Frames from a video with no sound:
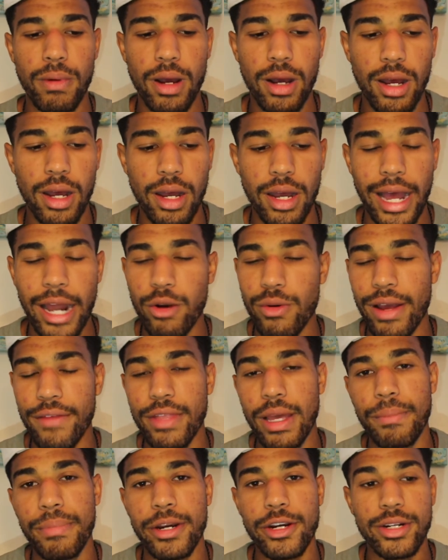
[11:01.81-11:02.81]
I don't have
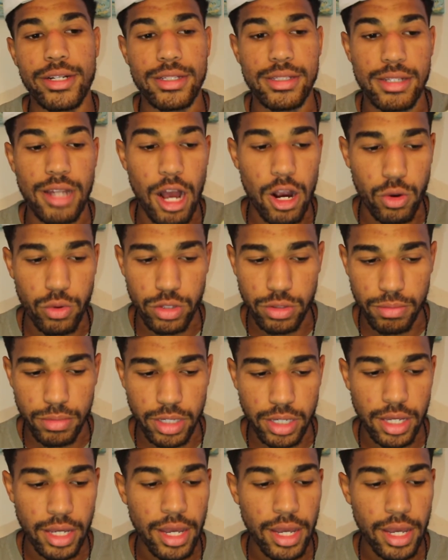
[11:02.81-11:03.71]
that pair in stock with me.